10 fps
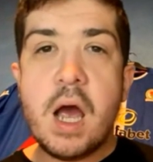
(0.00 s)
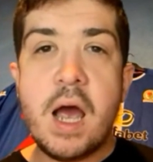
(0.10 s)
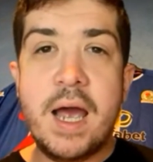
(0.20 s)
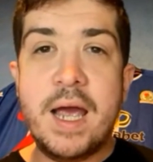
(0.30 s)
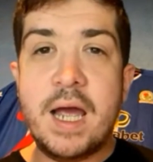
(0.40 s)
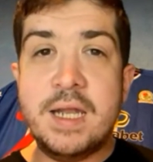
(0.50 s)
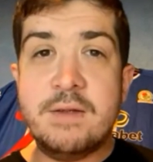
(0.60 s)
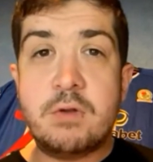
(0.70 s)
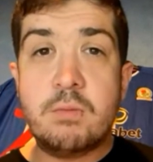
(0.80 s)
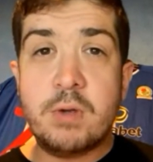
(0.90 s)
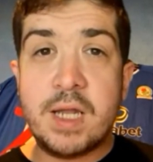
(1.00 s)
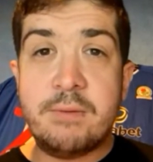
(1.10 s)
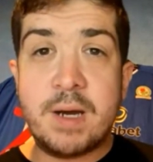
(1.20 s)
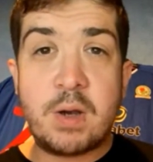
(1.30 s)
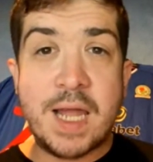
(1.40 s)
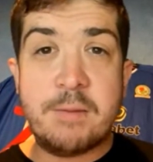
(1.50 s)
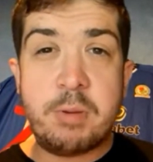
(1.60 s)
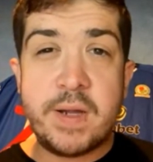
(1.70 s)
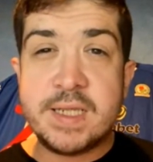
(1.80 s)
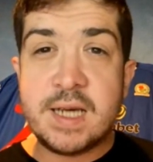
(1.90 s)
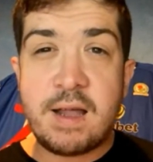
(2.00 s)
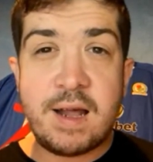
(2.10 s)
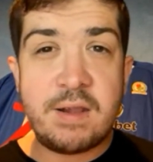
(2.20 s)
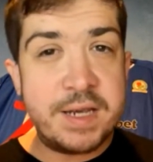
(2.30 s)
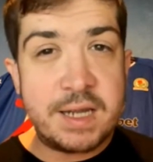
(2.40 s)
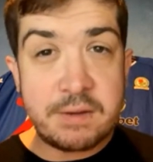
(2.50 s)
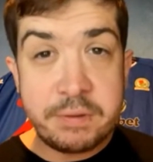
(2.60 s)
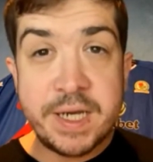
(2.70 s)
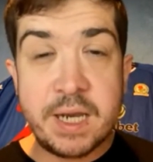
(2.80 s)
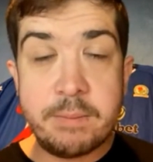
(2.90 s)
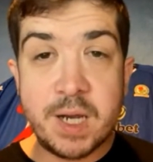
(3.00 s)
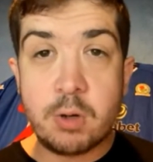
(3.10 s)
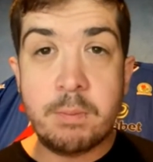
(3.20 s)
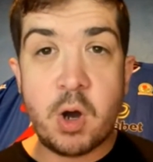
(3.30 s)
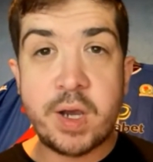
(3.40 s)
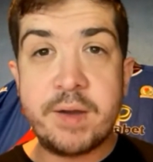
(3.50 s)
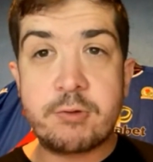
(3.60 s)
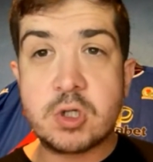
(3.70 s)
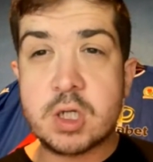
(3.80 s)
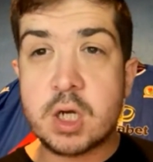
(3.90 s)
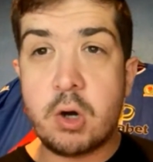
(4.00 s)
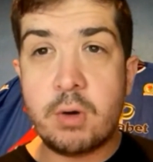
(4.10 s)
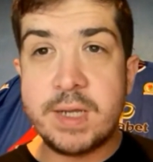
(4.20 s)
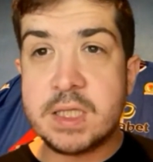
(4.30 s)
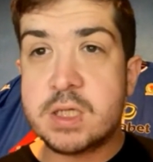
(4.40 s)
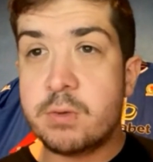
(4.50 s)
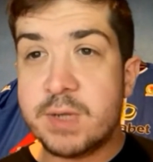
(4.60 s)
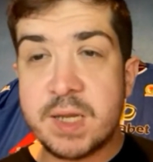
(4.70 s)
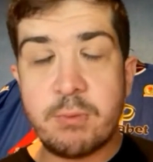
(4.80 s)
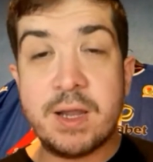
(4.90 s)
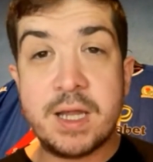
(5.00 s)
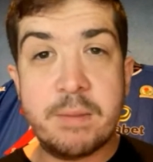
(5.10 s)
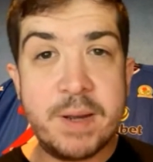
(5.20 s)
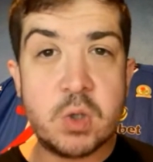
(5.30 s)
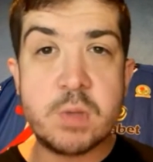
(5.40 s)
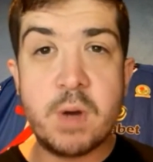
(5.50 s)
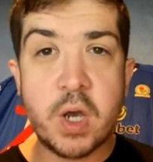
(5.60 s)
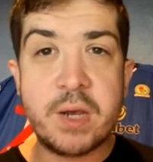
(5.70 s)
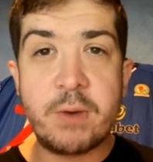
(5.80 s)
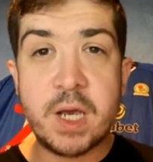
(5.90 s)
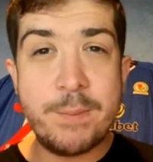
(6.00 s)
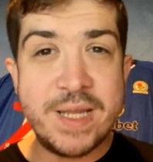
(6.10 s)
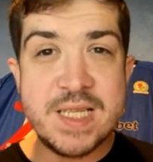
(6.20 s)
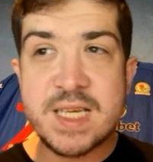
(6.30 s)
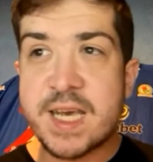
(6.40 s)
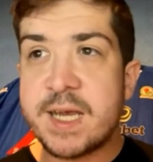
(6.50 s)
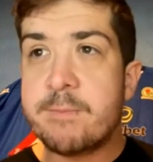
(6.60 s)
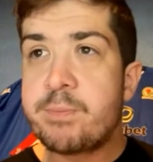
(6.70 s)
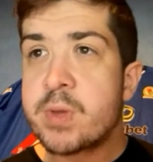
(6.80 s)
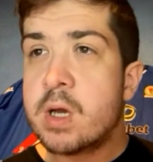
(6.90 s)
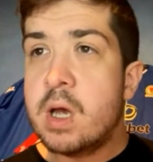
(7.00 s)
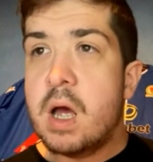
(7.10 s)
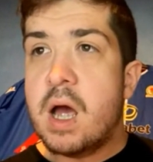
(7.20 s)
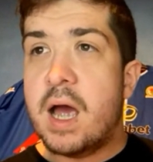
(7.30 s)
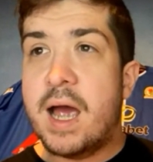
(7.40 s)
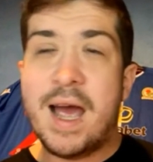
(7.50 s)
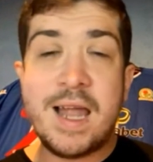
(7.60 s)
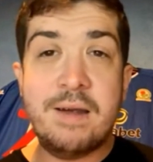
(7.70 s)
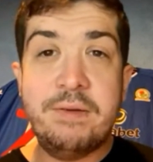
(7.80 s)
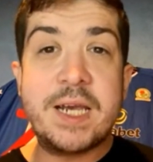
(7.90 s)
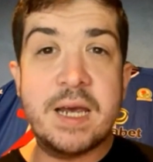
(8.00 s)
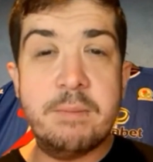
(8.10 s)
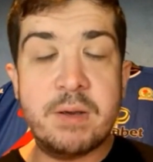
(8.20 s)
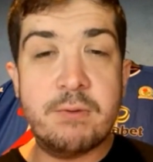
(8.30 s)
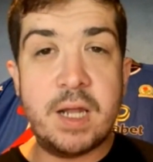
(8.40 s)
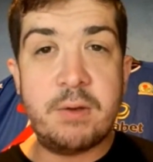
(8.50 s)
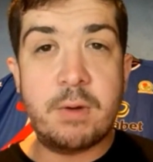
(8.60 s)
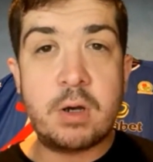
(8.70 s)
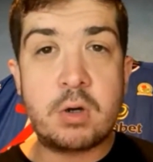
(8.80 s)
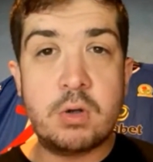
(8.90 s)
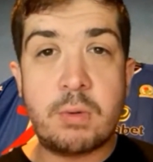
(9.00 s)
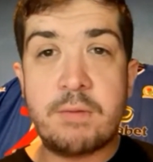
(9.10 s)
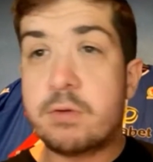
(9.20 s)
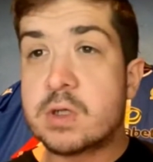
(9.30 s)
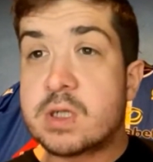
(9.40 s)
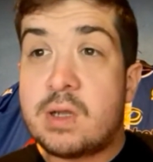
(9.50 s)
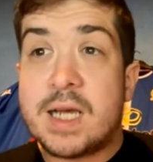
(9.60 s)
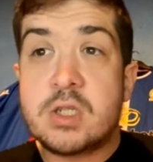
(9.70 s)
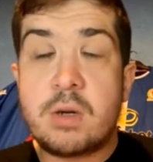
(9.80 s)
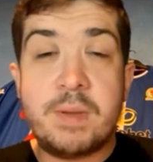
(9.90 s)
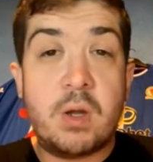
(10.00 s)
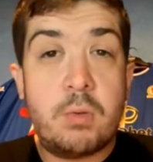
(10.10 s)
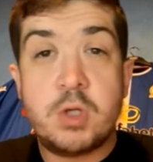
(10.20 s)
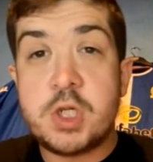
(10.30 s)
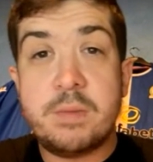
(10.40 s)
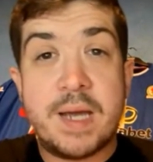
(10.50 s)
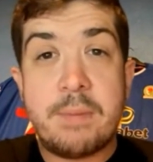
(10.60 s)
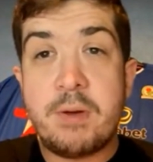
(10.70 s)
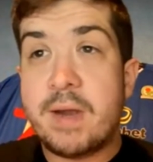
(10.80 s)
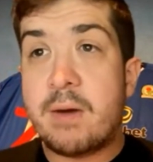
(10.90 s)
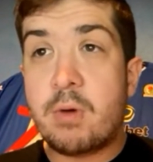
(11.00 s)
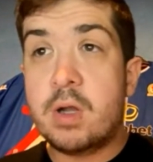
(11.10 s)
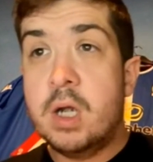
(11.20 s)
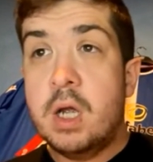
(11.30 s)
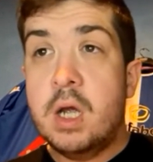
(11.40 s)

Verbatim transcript: Uh, and they've done really well getting players out that league, and I think it'd be a good market for us to go into. We did well in the Belgian market with Kaminski, uh, and I think it'd be a really one, good one for us. So let us know below. Would you be happy with that one?